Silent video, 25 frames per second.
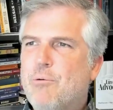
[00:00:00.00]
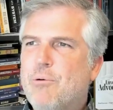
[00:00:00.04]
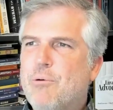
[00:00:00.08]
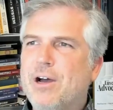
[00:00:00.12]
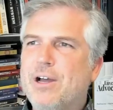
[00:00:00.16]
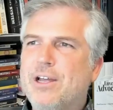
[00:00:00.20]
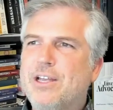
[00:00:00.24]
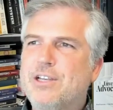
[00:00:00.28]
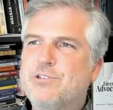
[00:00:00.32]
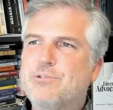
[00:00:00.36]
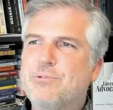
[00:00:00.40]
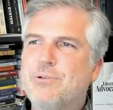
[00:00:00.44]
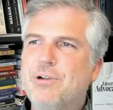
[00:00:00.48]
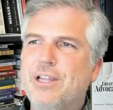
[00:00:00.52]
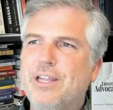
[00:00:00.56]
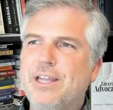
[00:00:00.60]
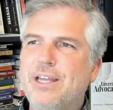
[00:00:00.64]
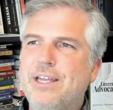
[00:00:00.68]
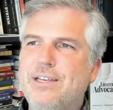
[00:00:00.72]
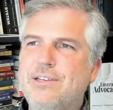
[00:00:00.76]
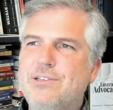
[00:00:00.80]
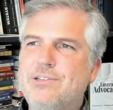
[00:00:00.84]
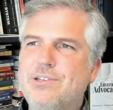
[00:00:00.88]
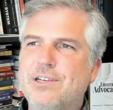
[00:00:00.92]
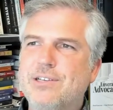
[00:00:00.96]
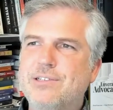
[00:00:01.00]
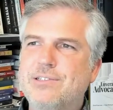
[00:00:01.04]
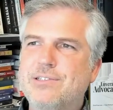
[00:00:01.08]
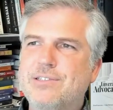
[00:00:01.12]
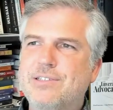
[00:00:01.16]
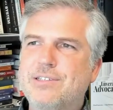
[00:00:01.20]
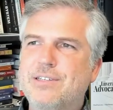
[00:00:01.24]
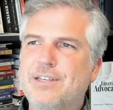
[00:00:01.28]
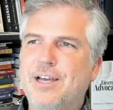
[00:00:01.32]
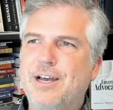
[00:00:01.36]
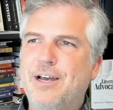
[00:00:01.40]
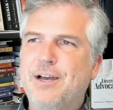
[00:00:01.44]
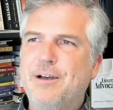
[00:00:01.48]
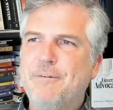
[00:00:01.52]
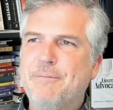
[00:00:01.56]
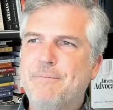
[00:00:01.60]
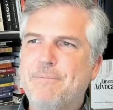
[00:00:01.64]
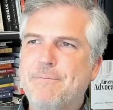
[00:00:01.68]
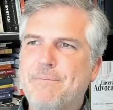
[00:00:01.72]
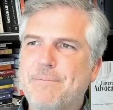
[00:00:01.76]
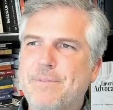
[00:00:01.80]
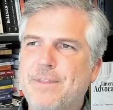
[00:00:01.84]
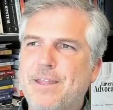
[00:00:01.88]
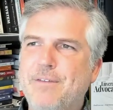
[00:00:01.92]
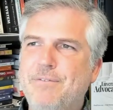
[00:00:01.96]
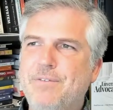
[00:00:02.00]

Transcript: Well, it's really just um,